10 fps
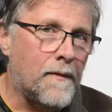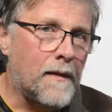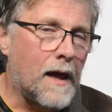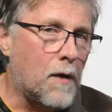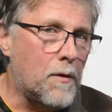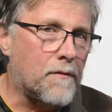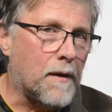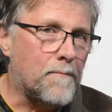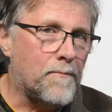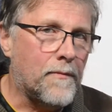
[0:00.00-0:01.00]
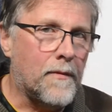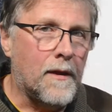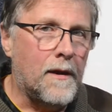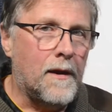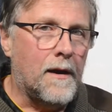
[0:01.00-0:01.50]
However,
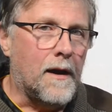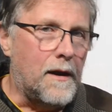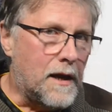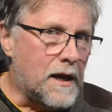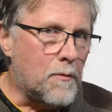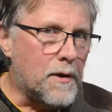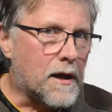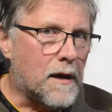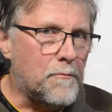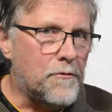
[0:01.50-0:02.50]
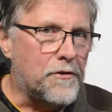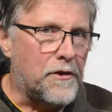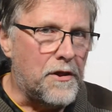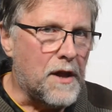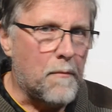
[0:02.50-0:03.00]
and here we come to the
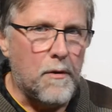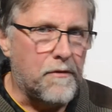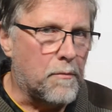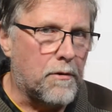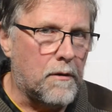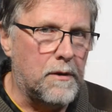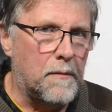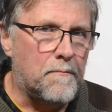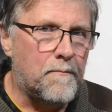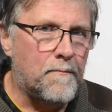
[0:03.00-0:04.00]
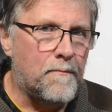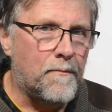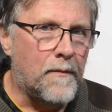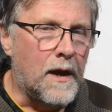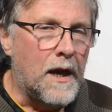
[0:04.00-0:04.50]
nub of the problem,
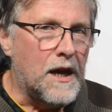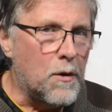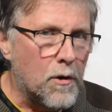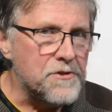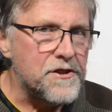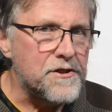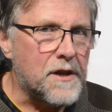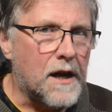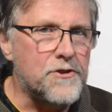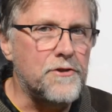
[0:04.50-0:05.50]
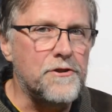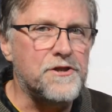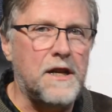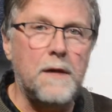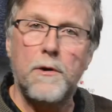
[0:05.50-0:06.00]
he wants the station to
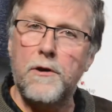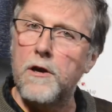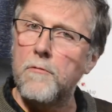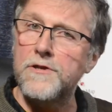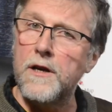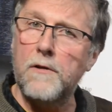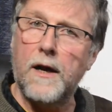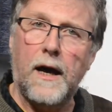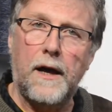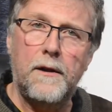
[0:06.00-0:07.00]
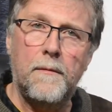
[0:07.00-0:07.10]
send him a QSL card